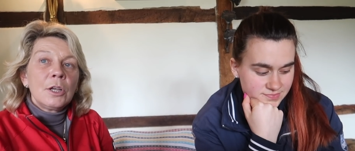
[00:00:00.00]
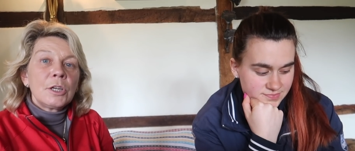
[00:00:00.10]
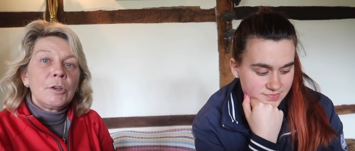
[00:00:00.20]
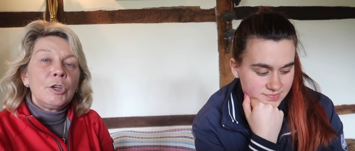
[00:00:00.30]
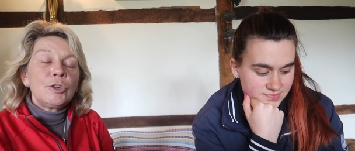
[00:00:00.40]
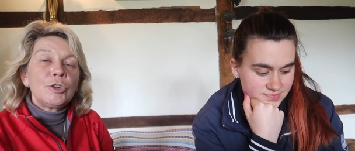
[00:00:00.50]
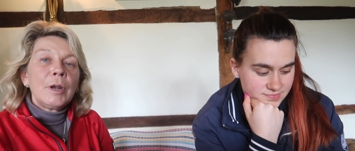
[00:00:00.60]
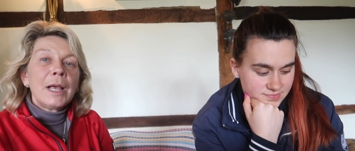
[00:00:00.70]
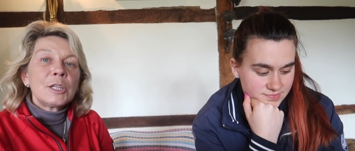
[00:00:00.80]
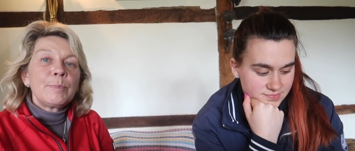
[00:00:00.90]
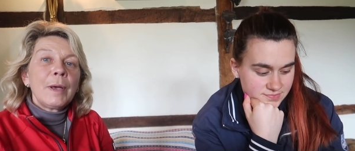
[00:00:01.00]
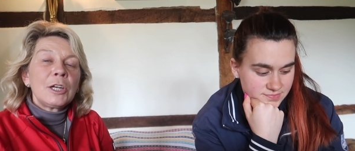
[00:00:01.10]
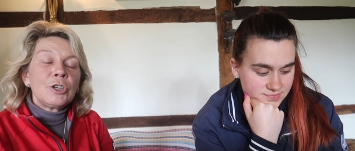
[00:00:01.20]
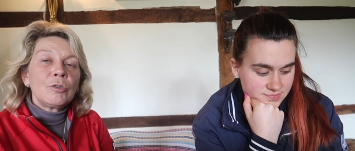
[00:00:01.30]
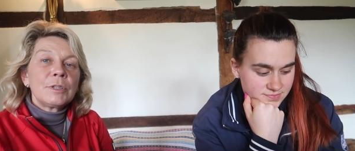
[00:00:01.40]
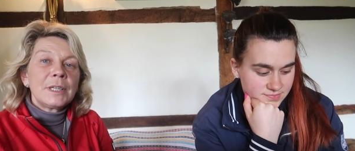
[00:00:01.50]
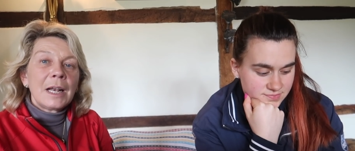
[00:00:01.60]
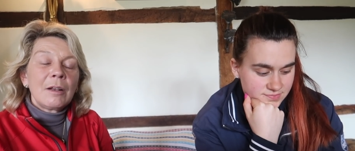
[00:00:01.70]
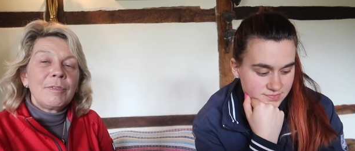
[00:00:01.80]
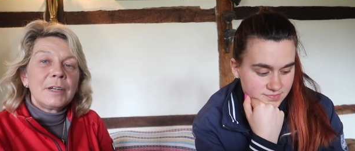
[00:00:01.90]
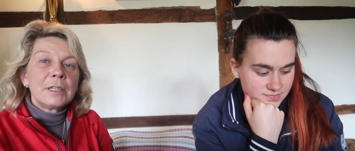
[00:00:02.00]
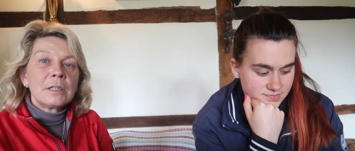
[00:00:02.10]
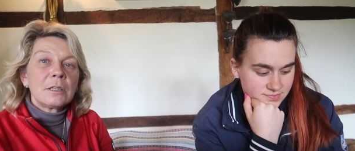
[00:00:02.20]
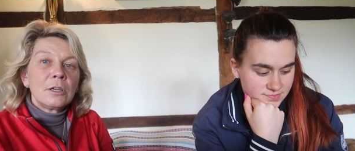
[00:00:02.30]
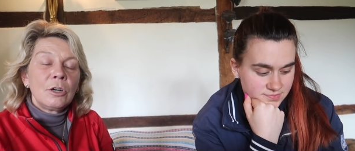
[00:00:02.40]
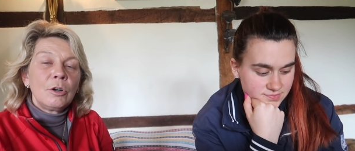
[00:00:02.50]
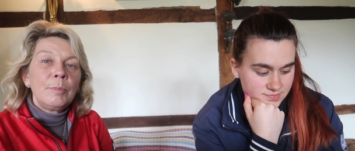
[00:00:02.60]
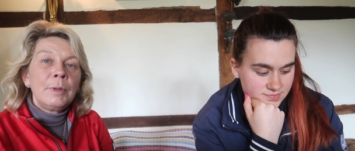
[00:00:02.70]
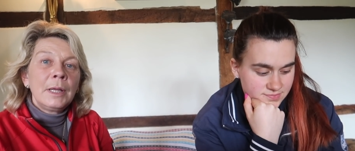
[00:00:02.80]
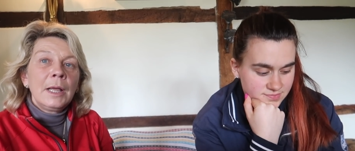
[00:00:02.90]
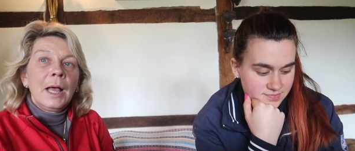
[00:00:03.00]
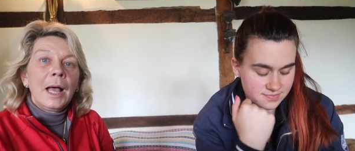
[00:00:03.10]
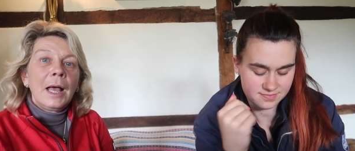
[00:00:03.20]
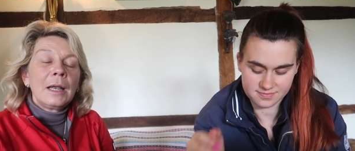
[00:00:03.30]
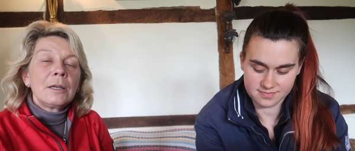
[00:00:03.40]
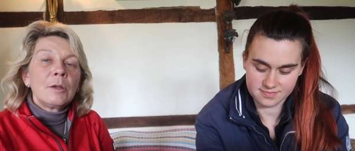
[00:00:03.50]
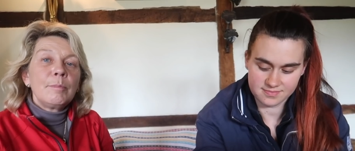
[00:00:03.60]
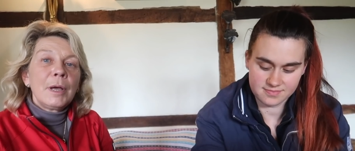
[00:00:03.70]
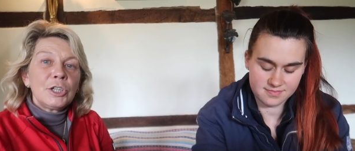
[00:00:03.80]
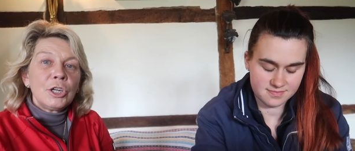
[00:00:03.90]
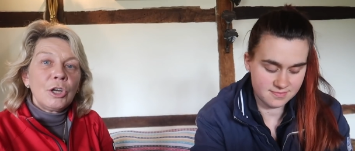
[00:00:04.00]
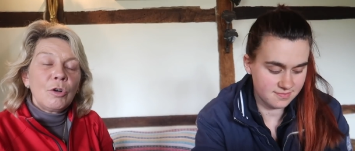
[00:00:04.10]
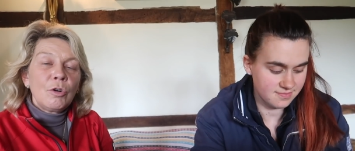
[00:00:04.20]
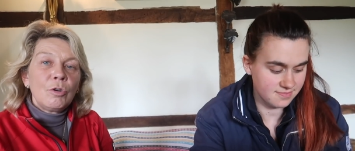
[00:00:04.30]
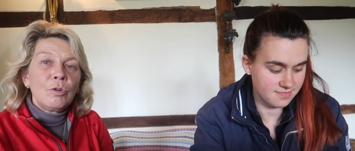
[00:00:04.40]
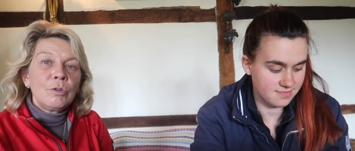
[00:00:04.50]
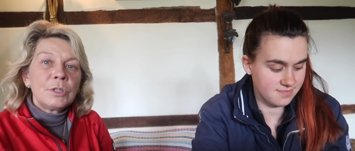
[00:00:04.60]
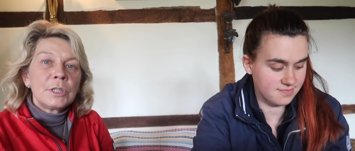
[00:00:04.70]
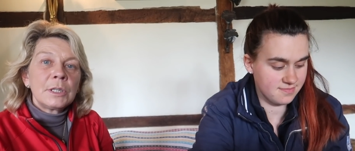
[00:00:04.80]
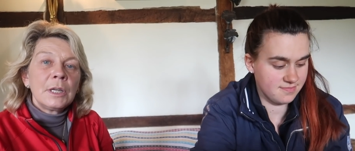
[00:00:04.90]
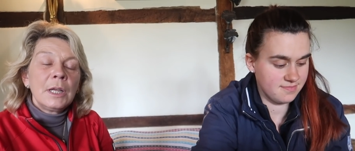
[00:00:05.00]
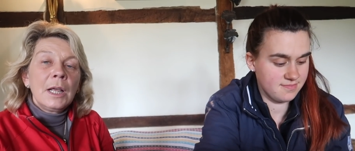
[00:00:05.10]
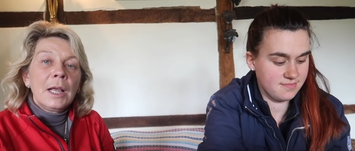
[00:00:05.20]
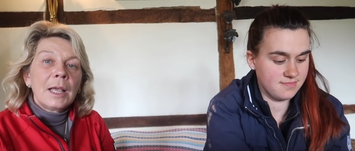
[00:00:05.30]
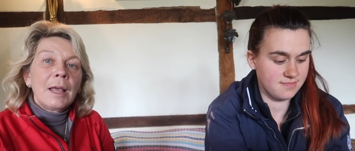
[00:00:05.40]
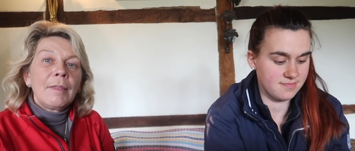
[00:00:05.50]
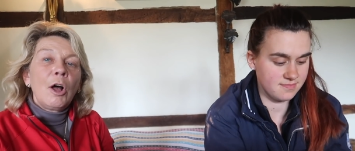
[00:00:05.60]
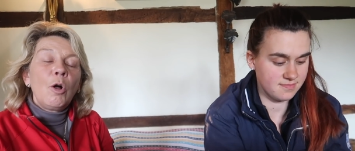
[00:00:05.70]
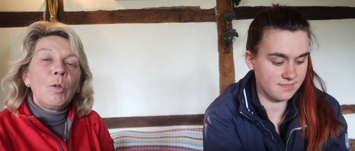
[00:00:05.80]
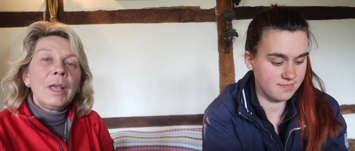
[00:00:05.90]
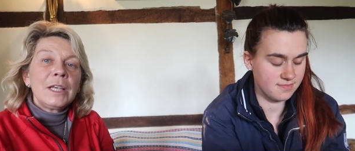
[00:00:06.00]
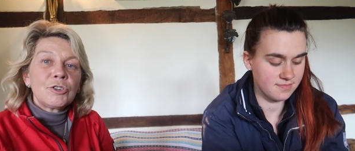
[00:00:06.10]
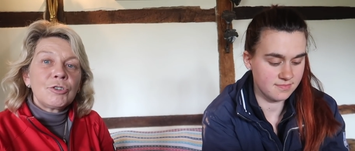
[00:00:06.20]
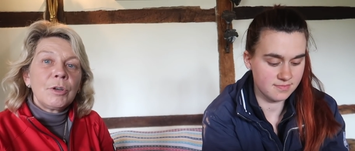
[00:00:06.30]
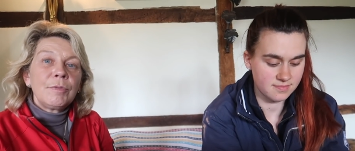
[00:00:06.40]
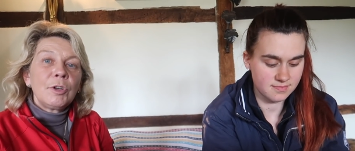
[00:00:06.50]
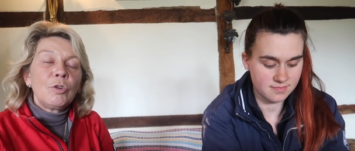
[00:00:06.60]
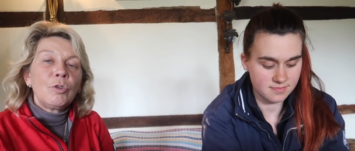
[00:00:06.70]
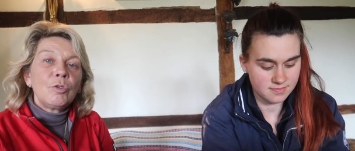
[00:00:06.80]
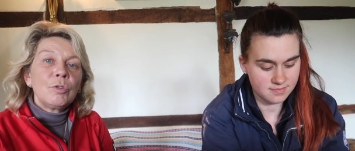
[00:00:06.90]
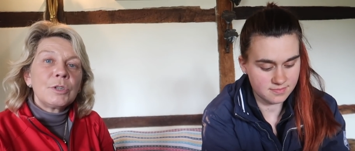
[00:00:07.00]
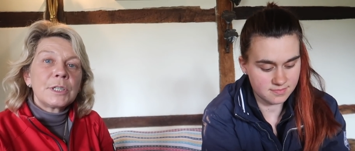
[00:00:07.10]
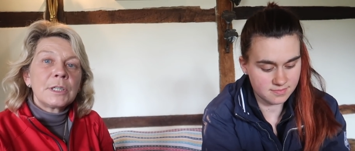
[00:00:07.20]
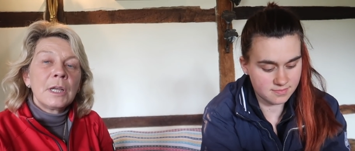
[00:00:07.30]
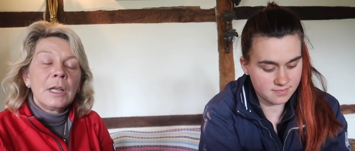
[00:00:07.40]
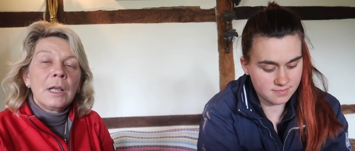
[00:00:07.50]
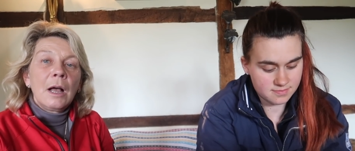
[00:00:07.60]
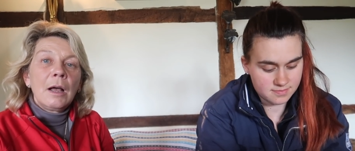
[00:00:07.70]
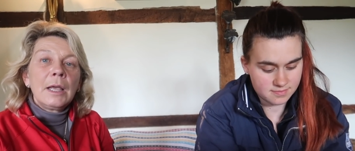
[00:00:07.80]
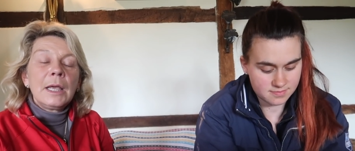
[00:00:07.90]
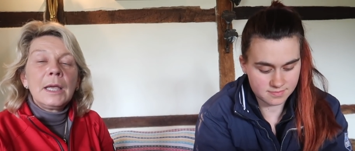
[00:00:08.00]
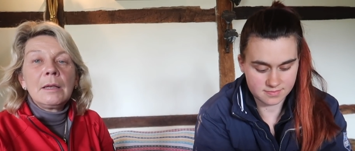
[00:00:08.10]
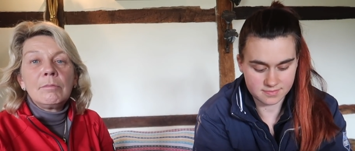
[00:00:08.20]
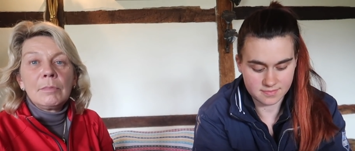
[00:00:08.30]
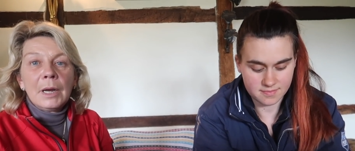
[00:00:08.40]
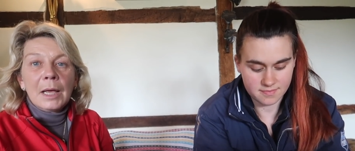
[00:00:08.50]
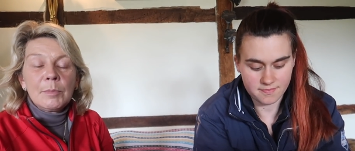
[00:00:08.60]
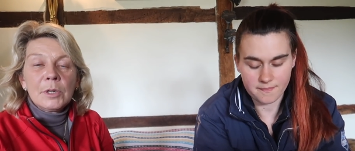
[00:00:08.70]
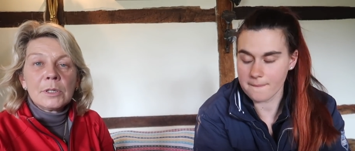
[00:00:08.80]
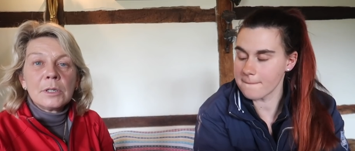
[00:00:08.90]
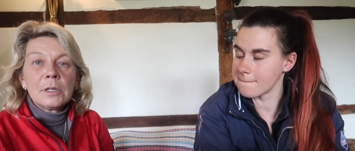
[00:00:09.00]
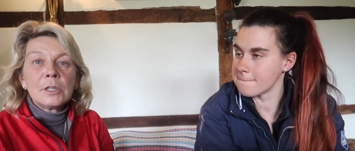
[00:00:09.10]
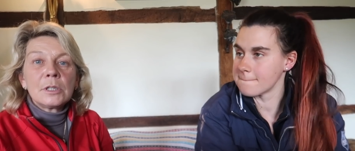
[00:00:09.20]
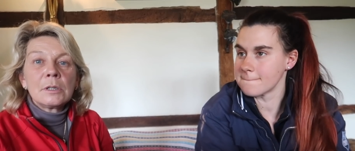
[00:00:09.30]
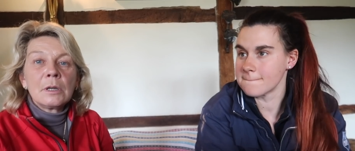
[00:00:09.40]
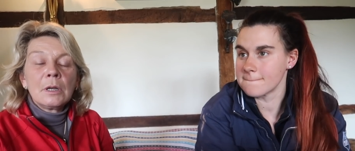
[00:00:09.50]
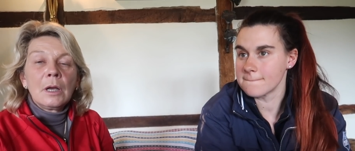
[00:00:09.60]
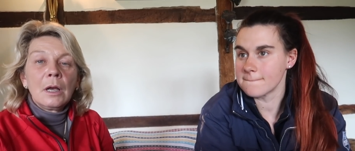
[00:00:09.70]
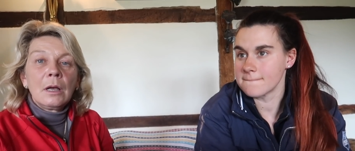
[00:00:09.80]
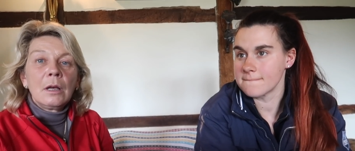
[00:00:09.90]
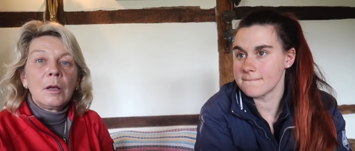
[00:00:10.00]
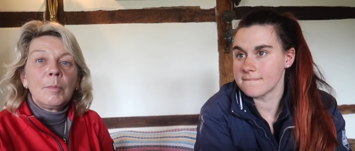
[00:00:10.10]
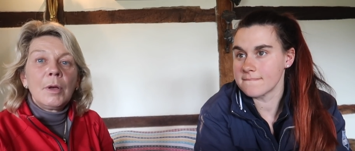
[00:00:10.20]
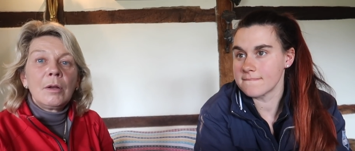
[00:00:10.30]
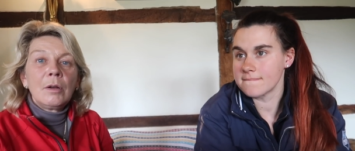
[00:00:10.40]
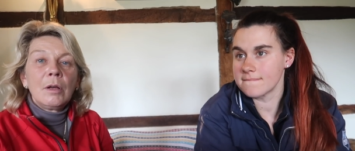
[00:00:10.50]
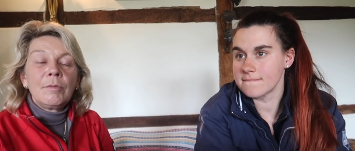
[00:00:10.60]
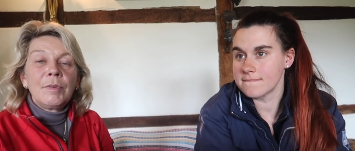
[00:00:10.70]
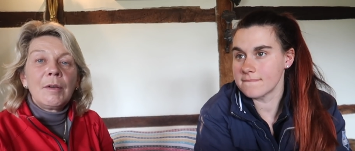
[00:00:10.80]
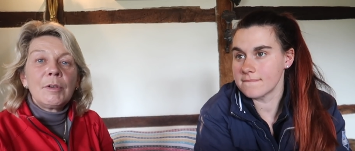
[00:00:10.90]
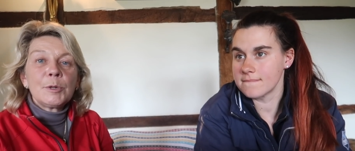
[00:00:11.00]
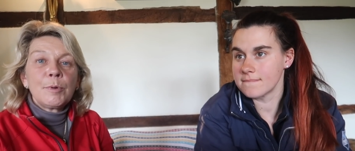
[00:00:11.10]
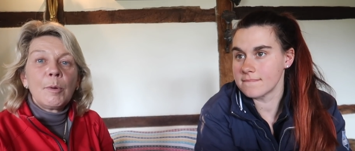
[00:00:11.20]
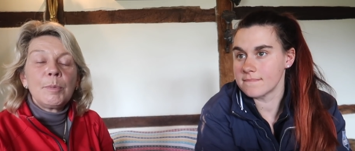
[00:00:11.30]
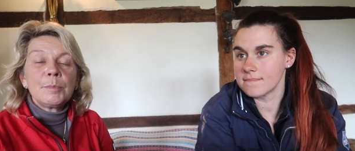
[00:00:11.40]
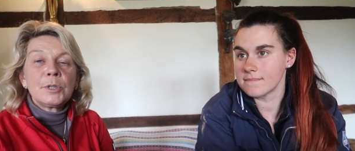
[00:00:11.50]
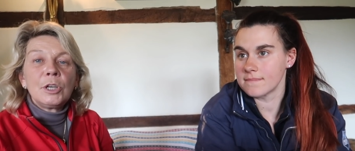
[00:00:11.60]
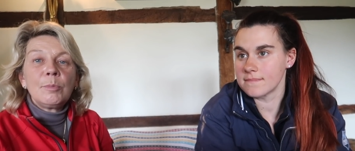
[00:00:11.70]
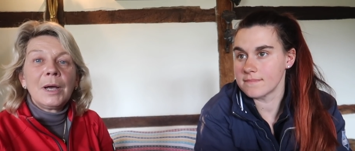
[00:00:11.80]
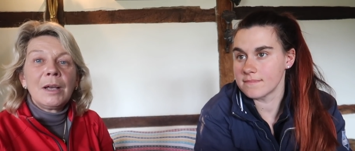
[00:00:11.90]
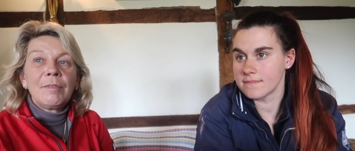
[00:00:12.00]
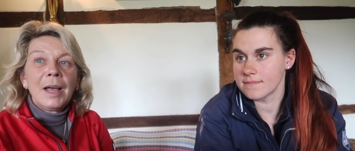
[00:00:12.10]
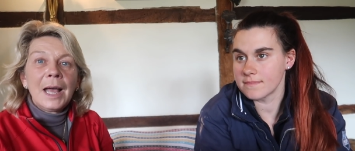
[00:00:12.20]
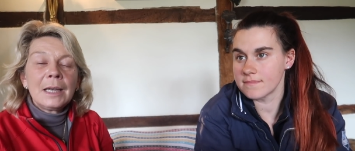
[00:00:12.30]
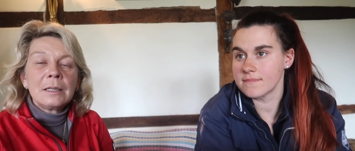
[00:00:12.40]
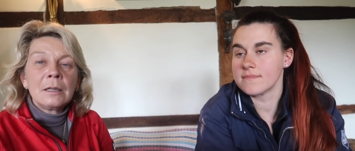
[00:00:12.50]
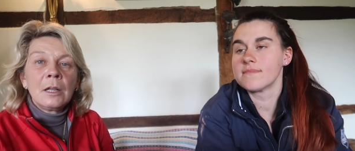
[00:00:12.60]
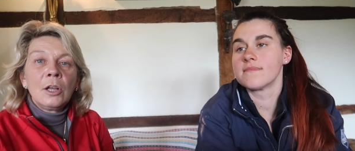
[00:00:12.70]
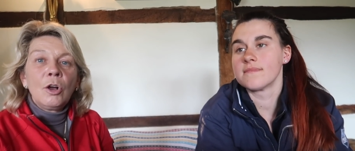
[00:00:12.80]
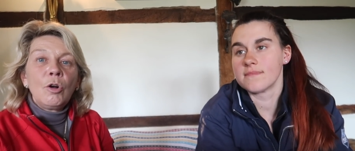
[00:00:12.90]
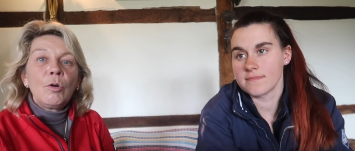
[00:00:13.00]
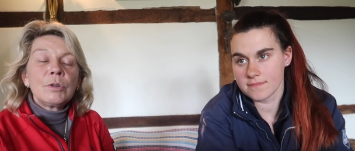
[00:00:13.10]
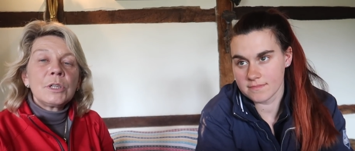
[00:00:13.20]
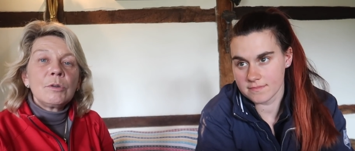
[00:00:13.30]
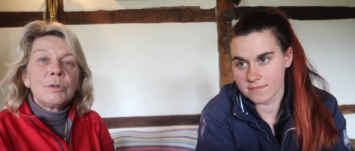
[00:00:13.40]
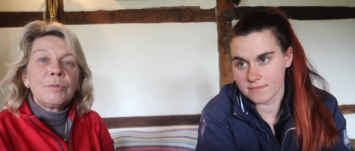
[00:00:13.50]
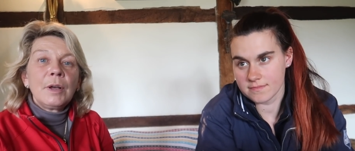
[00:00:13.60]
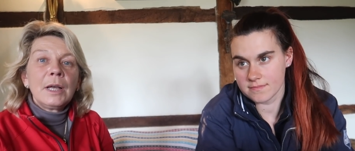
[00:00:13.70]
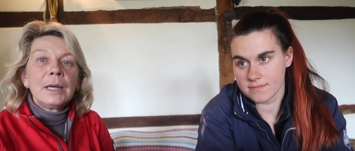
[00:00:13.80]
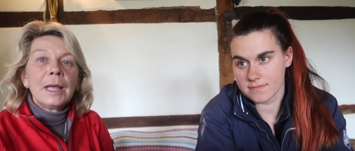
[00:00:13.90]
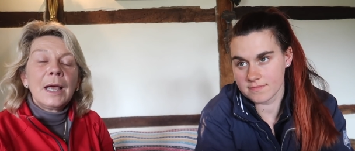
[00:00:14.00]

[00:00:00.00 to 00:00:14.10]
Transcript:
Speaker 1: So you should expect your saddle fitter to come and measure your horse, get the whole history of your horse, i.e. lamenesses um, and, and various problems that you may have had. Also to find